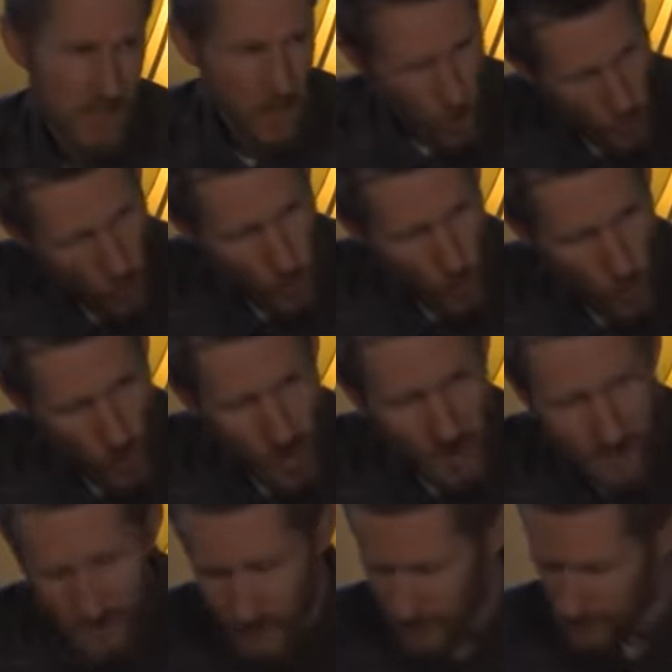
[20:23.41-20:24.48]
You know who it
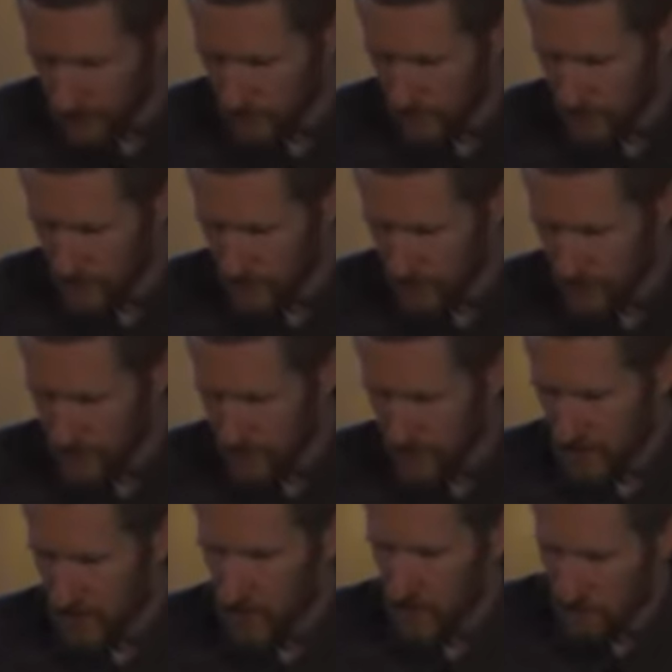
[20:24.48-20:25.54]
was?
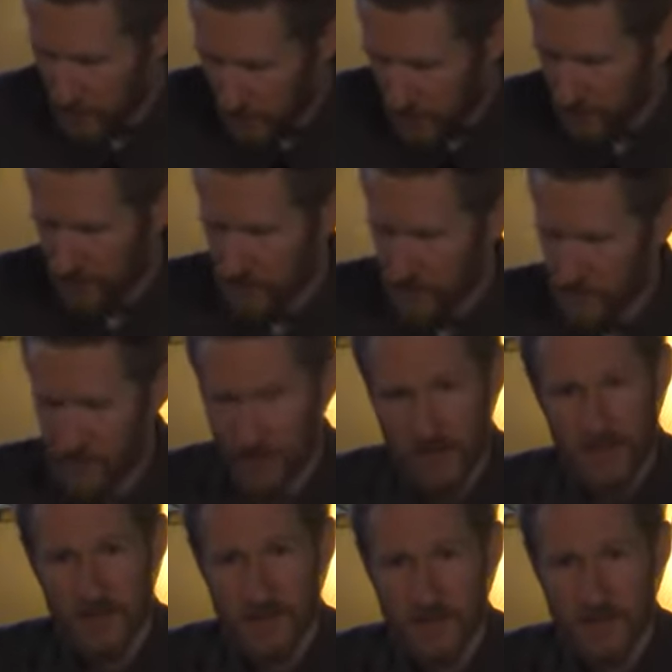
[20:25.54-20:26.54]
The priests.